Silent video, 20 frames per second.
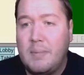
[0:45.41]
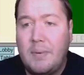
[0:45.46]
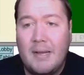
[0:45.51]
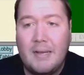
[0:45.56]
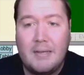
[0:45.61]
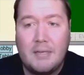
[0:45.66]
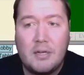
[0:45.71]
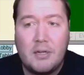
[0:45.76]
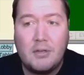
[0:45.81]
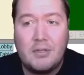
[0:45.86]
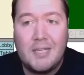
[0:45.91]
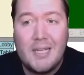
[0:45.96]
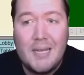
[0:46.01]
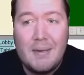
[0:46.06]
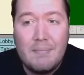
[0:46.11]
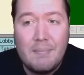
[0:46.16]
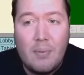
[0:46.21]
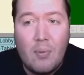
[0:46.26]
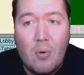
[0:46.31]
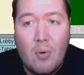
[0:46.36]
partner's got
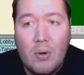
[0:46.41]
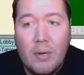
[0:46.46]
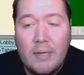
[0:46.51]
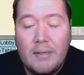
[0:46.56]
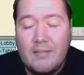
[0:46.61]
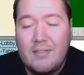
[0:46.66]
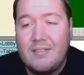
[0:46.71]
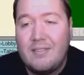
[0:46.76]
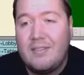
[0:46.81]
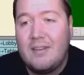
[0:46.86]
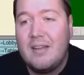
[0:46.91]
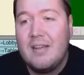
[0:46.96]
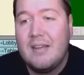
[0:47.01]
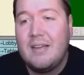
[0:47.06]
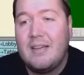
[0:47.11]
10 points